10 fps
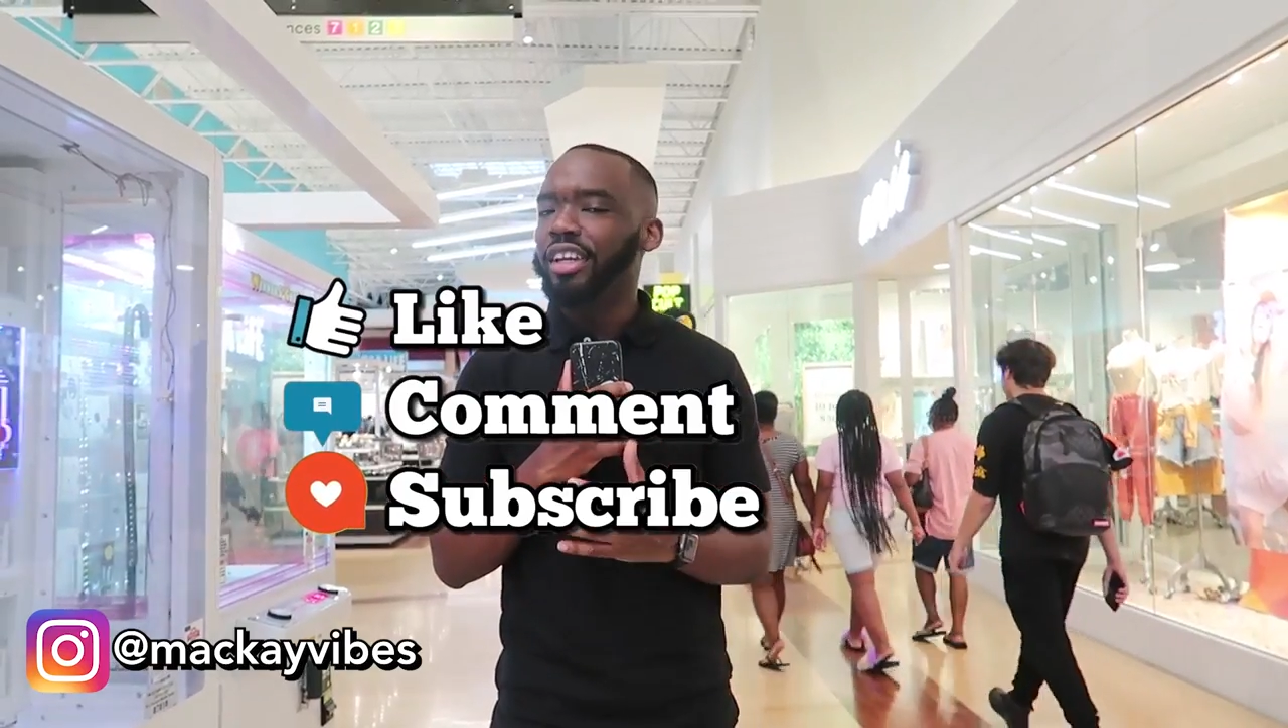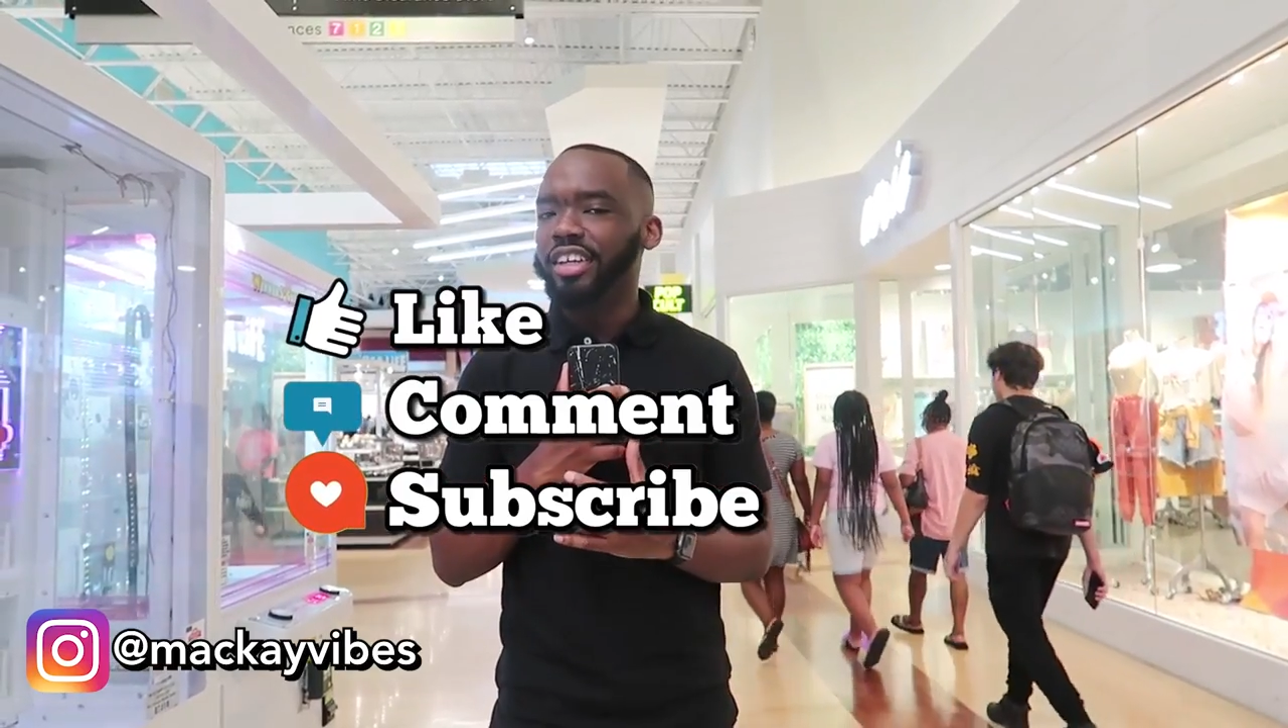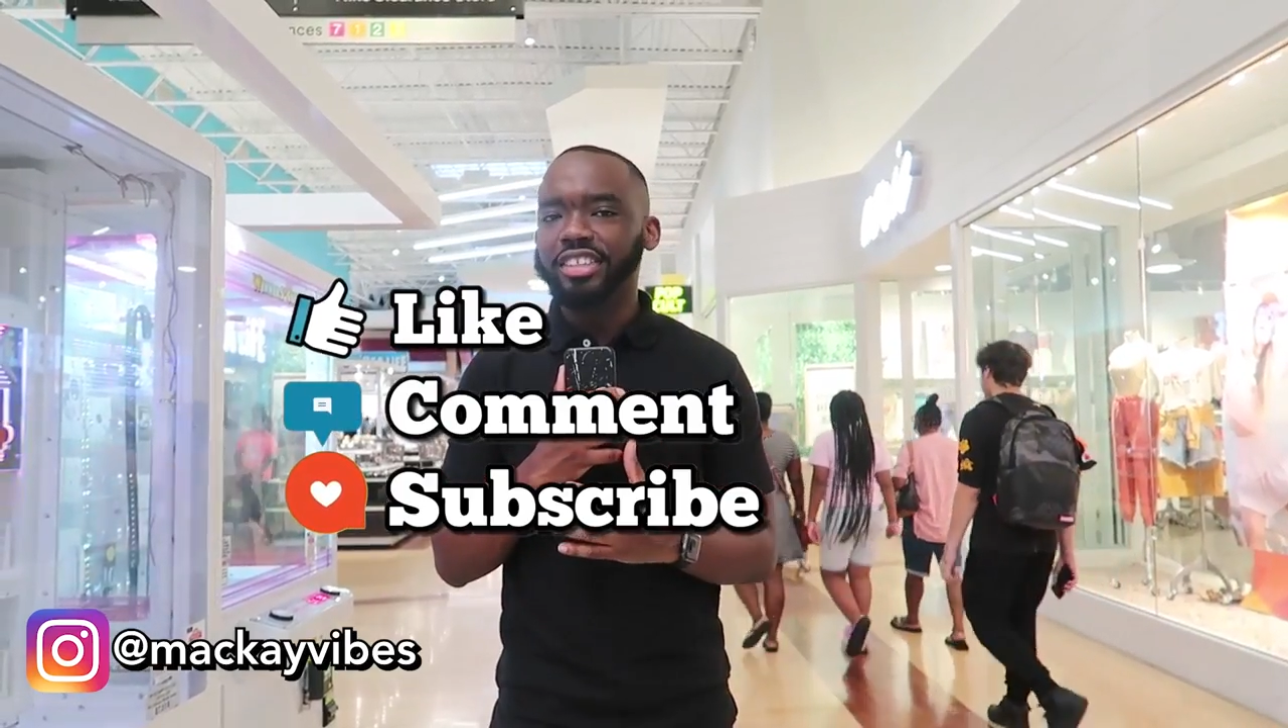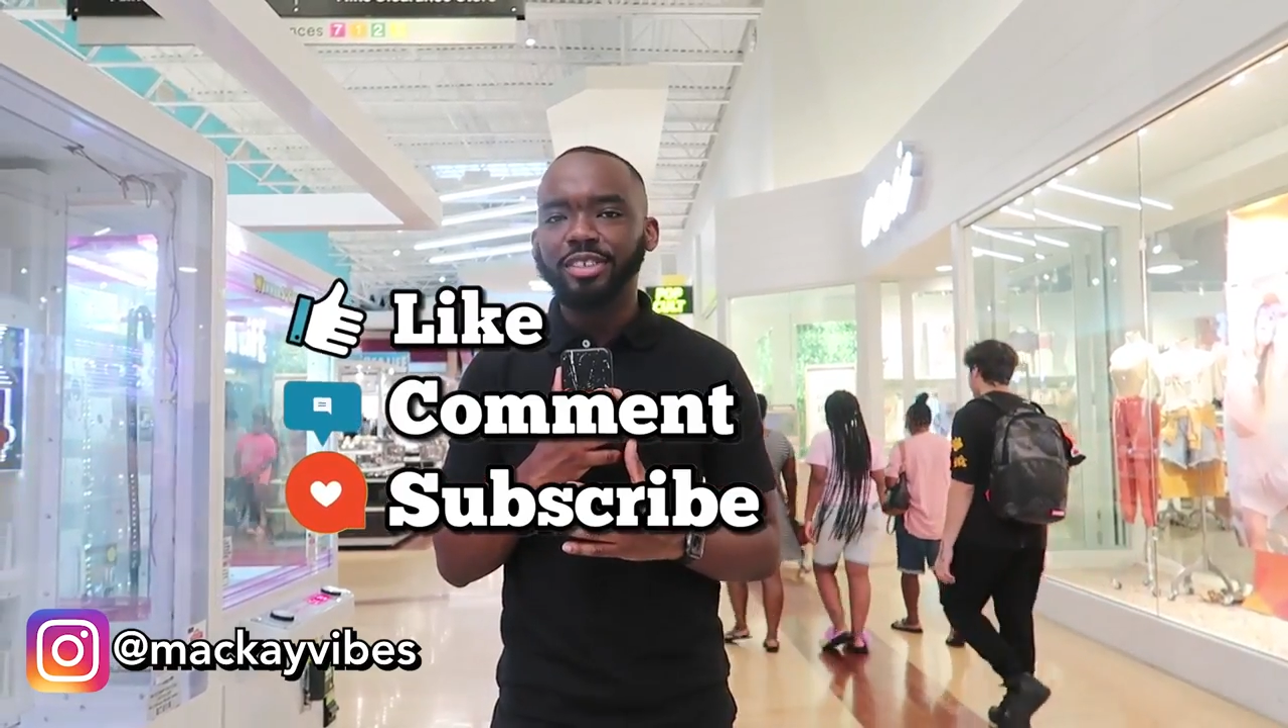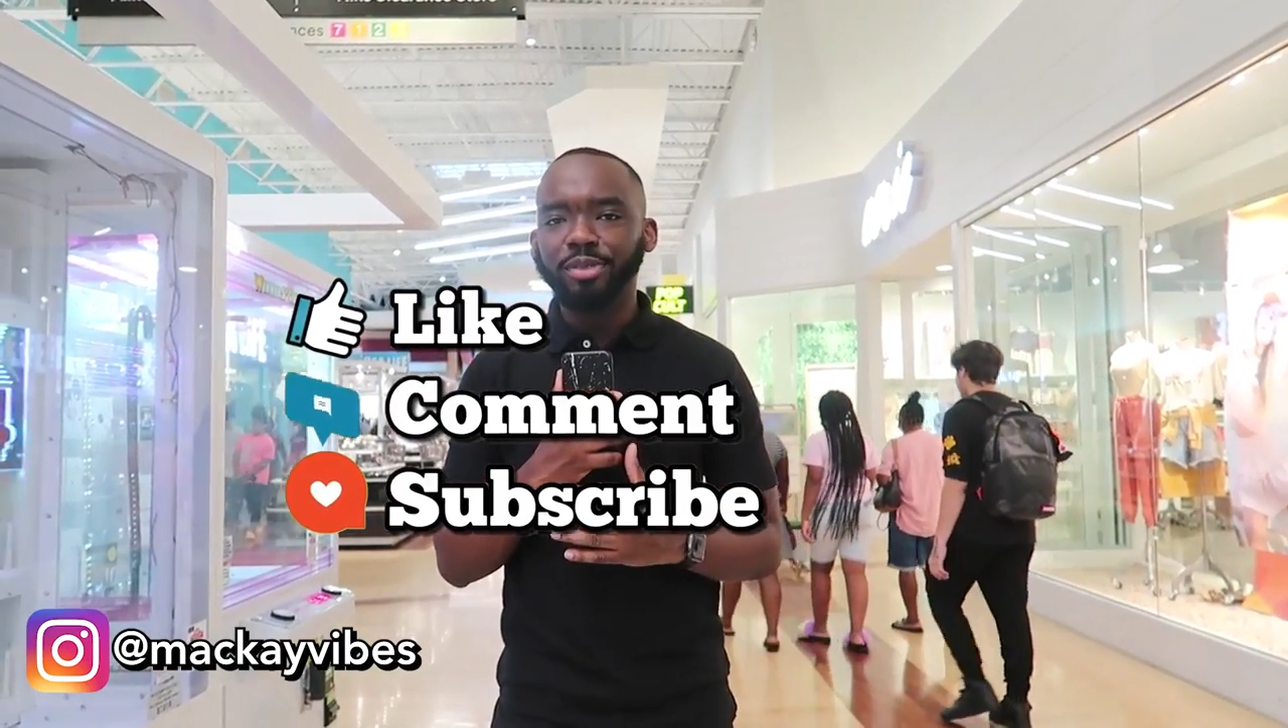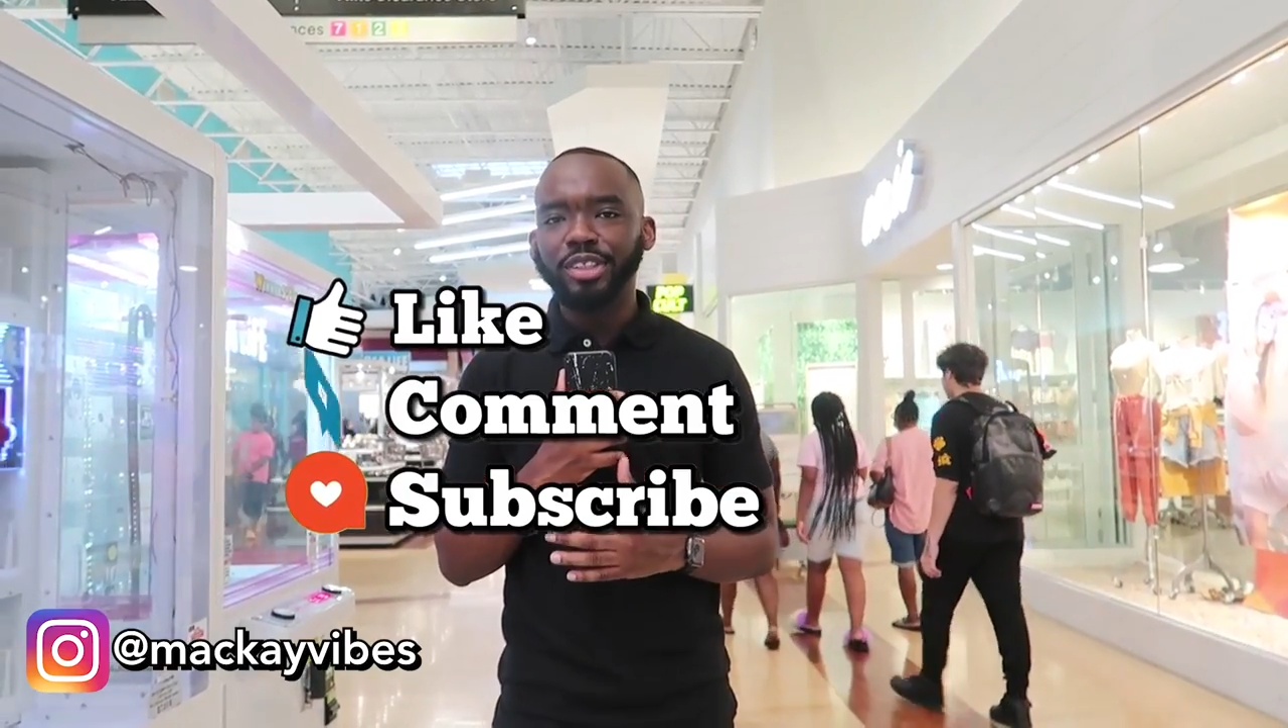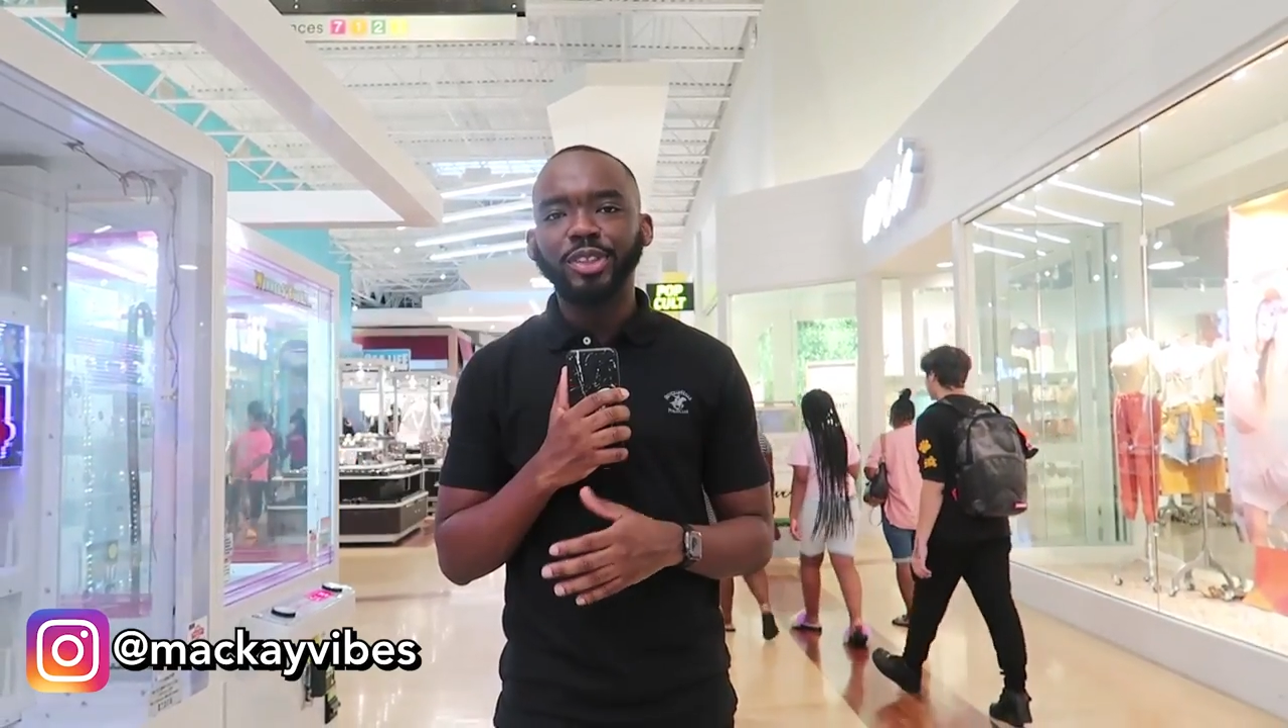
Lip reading: a lot to me.